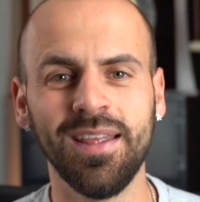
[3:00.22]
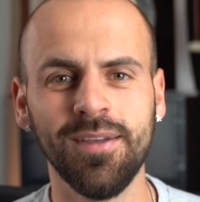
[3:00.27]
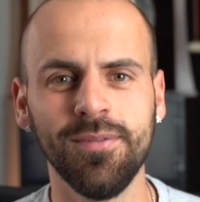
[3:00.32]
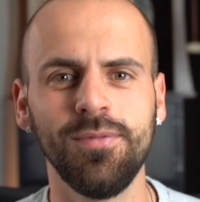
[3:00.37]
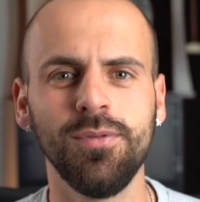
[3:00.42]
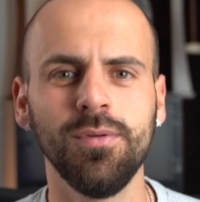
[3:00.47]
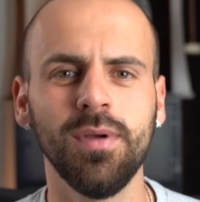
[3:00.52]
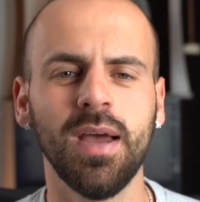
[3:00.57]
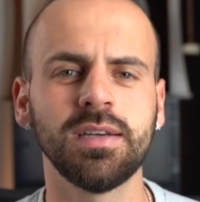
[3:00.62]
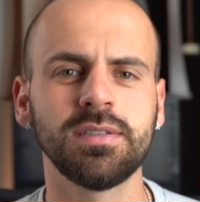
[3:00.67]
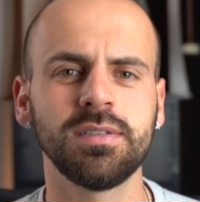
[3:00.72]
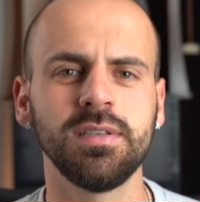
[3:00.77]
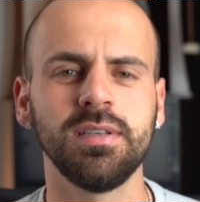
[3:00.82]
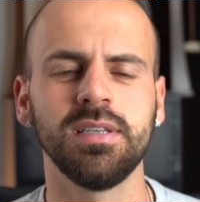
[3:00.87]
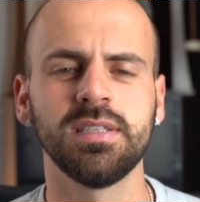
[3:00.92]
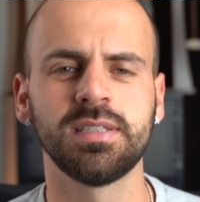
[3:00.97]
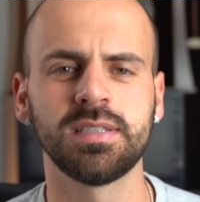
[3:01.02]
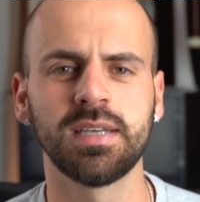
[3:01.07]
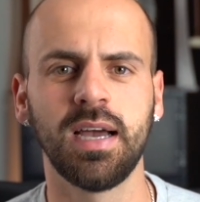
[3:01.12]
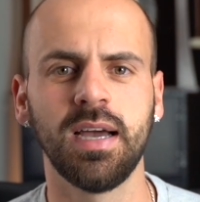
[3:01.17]
if you actually
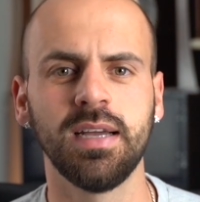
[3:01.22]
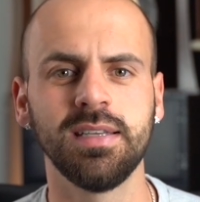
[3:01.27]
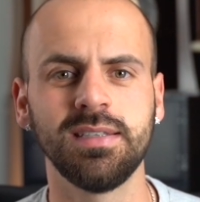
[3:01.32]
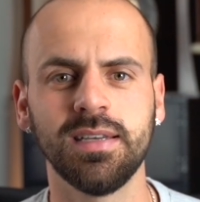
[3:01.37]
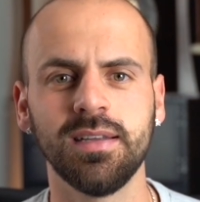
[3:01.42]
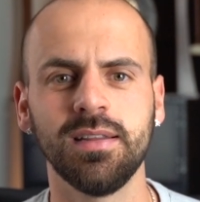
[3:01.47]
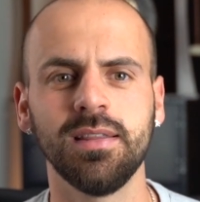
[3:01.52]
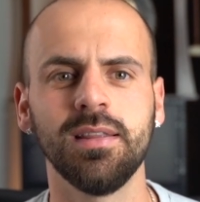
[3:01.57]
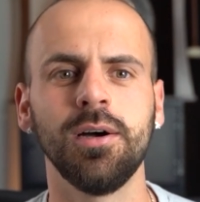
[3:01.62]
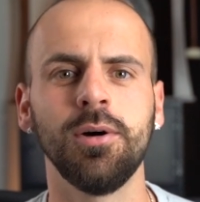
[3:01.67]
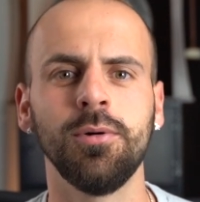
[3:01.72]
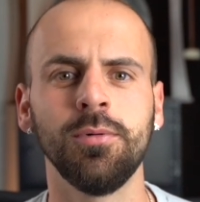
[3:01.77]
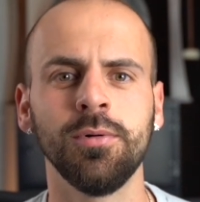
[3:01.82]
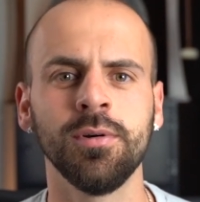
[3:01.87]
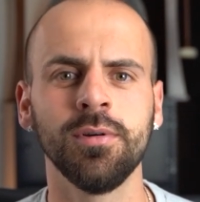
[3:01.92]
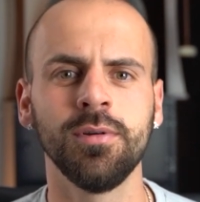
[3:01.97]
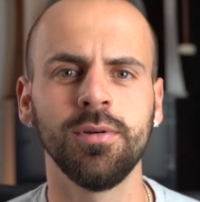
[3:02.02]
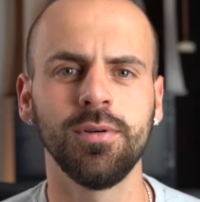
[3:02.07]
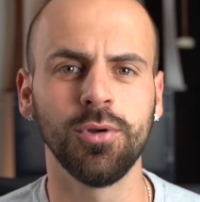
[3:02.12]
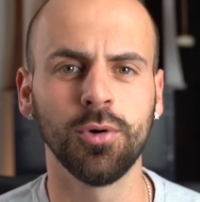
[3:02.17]
decide to
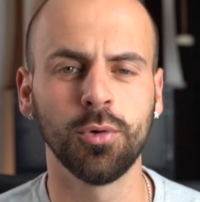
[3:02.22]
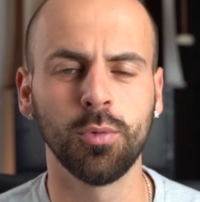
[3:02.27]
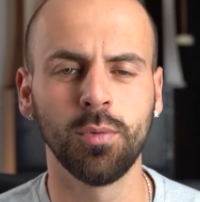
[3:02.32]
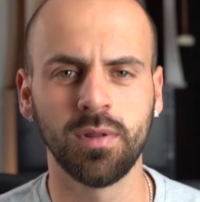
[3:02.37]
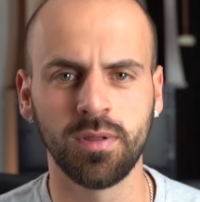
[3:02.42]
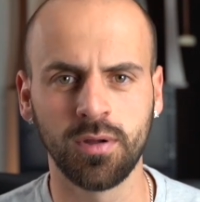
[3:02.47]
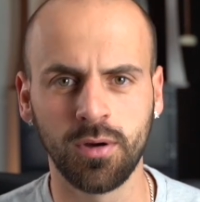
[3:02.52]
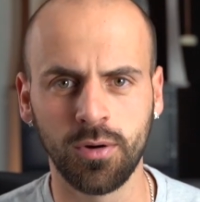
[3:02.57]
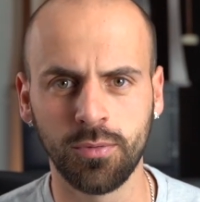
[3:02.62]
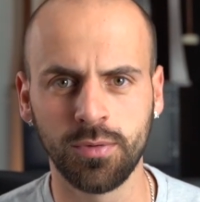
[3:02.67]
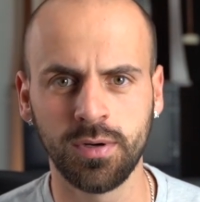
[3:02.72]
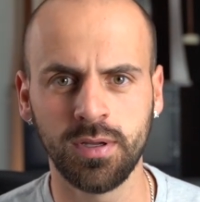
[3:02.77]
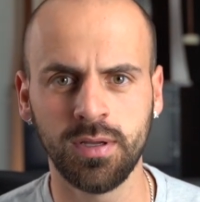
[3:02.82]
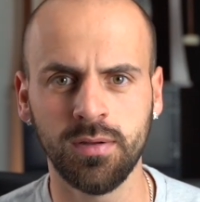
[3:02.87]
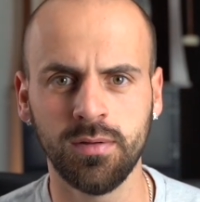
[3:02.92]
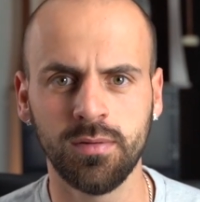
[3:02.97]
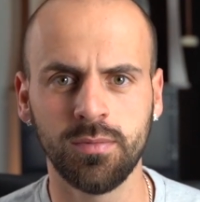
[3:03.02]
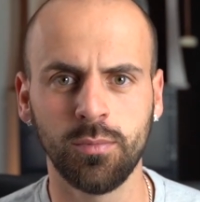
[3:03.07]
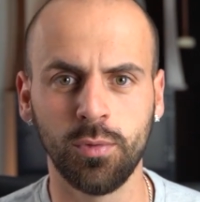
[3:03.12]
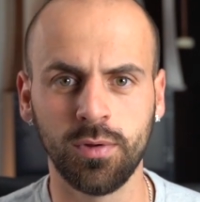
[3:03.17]
lower your
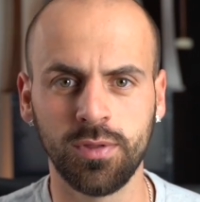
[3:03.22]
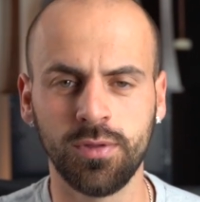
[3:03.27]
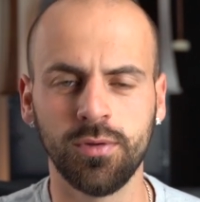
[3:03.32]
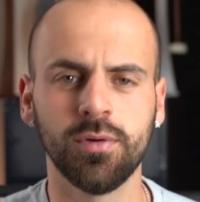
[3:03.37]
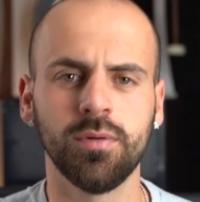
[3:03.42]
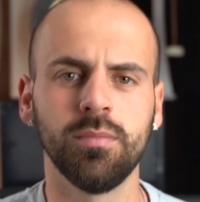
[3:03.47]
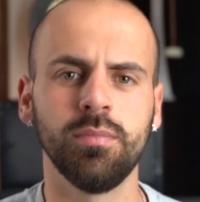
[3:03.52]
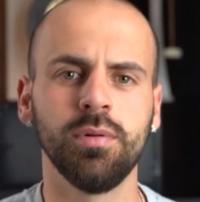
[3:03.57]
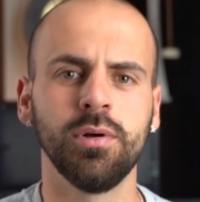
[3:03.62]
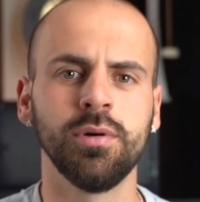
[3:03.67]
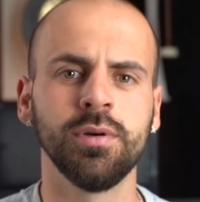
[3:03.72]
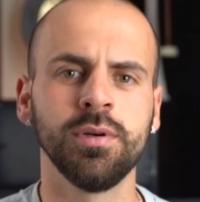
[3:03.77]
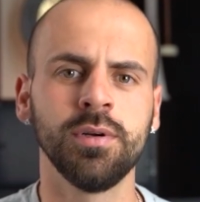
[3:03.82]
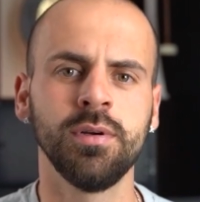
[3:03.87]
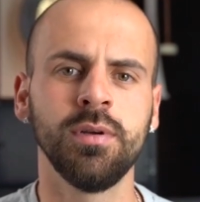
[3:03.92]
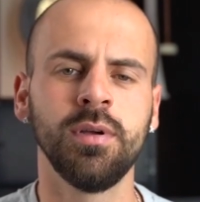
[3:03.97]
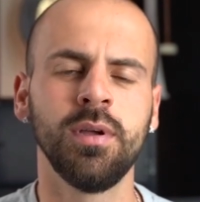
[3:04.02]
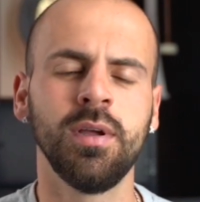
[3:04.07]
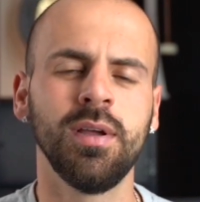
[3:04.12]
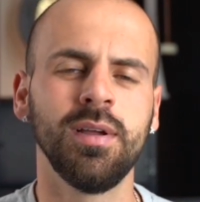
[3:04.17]
withholding with your
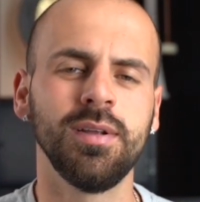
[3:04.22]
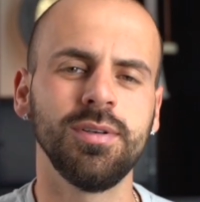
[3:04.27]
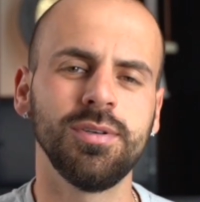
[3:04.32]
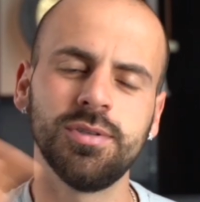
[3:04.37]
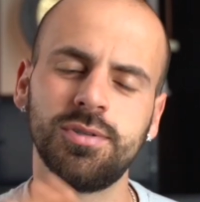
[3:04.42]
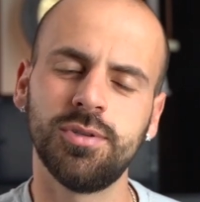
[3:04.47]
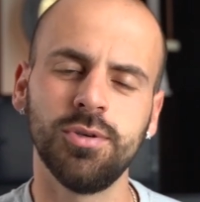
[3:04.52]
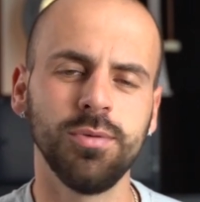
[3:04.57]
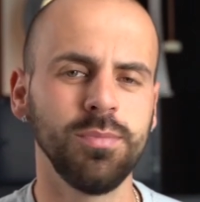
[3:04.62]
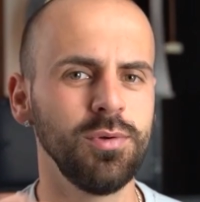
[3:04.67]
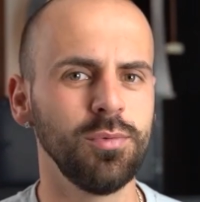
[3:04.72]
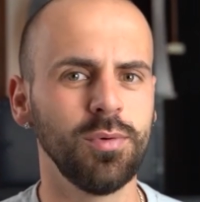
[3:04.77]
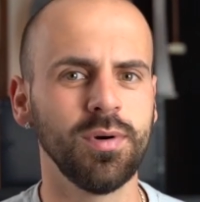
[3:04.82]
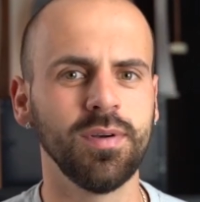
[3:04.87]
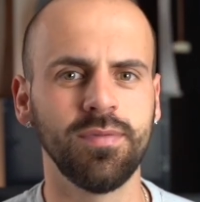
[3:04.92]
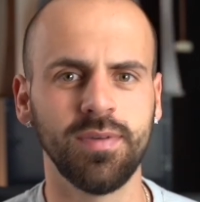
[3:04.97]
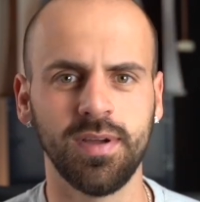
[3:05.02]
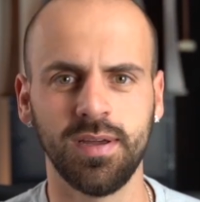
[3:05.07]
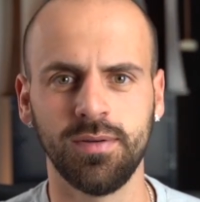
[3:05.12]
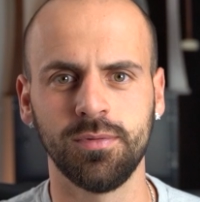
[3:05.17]
employer, just do me
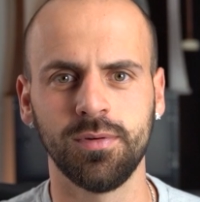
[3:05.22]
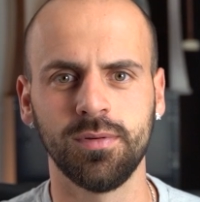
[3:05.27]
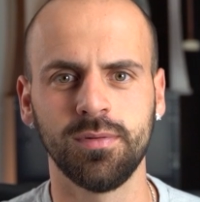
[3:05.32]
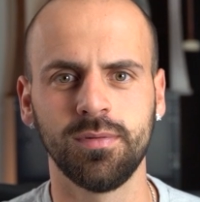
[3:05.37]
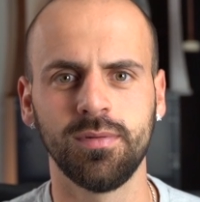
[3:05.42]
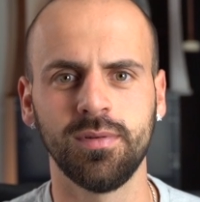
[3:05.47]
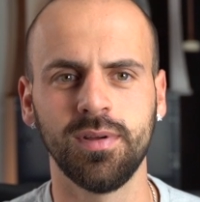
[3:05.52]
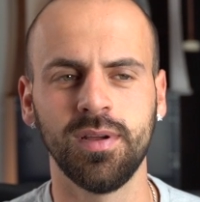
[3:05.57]
one favor.